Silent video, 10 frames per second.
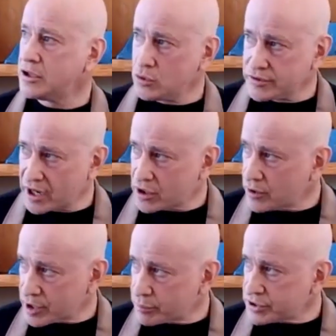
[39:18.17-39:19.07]
You will not go
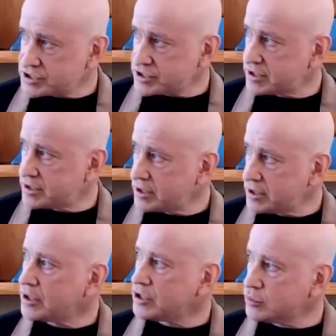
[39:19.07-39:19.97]
unappreciated.
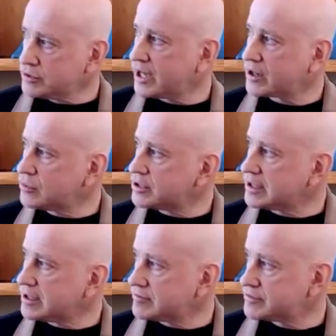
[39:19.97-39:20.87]
You will not go
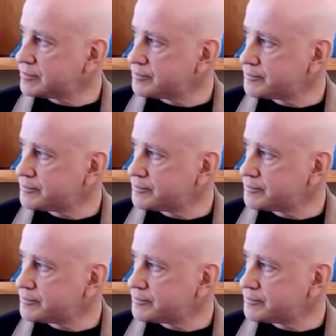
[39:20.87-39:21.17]
unloved.